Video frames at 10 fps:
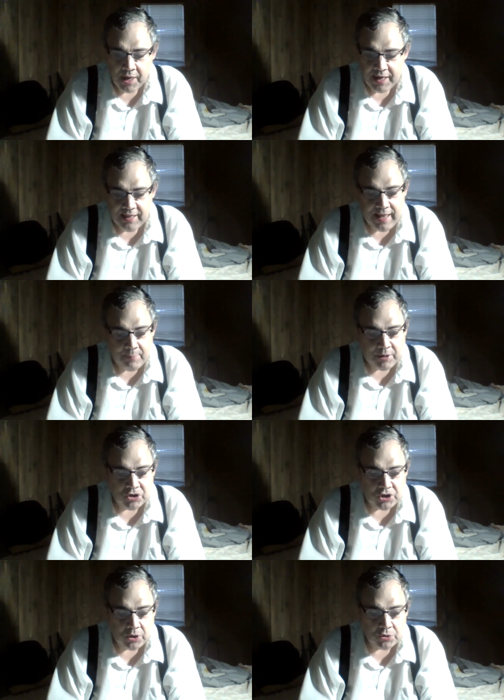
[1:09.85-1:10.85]
Elam
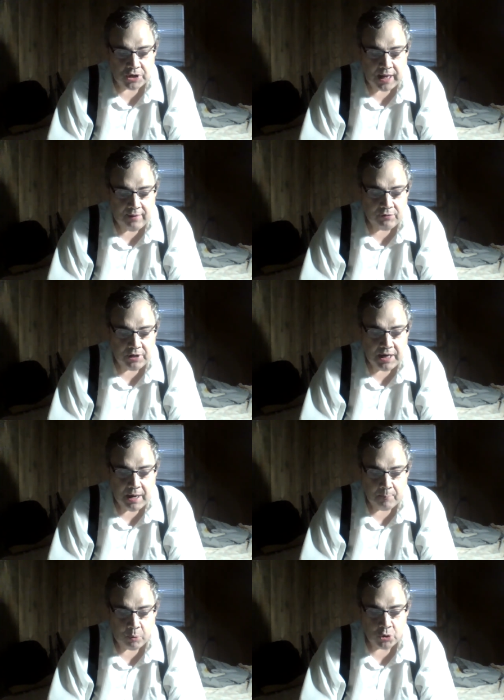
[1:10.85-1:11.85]
considers the heavily
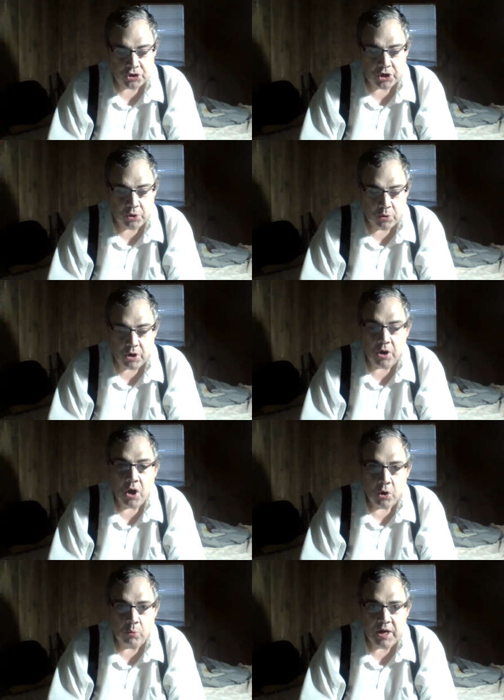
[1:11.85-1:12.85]
persecuted
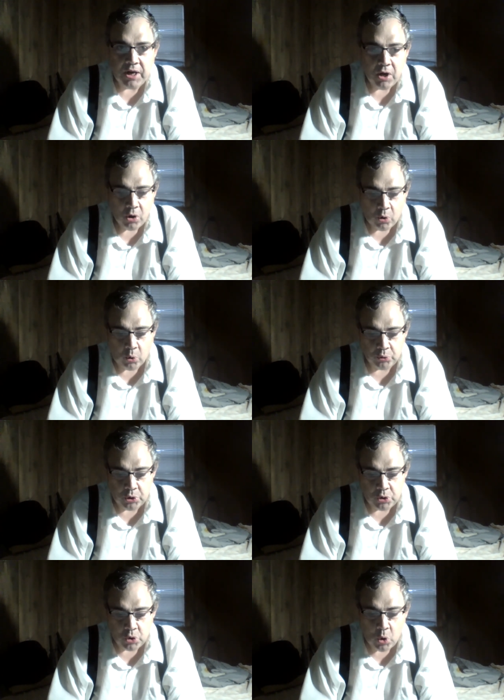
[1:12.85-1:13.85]
Greek
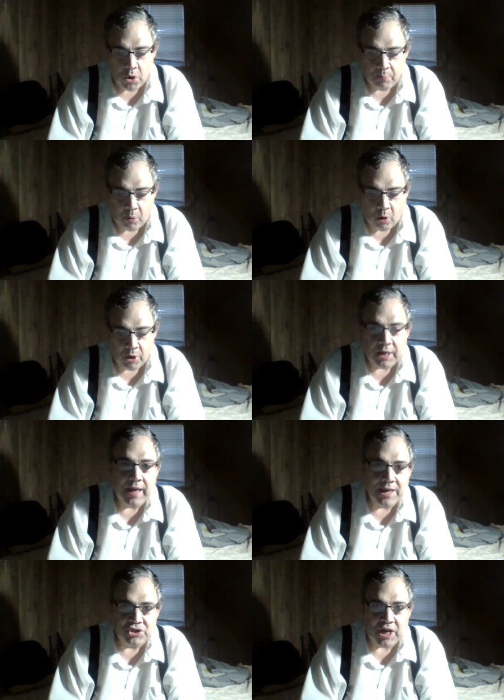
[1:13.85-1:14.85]
Golden Dawn
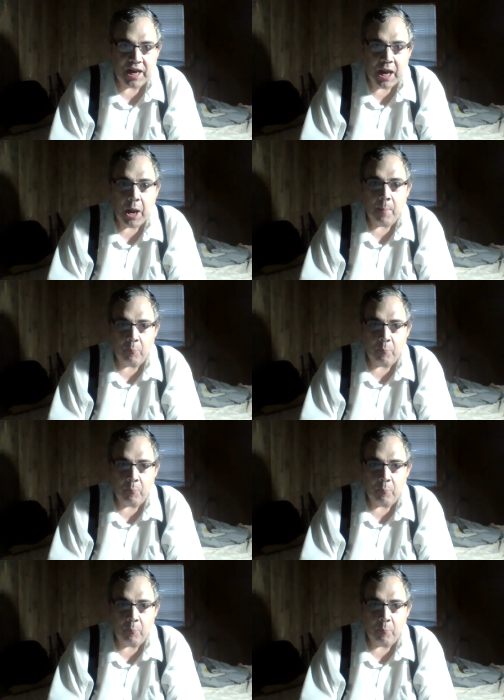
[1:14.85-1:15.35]
Party as a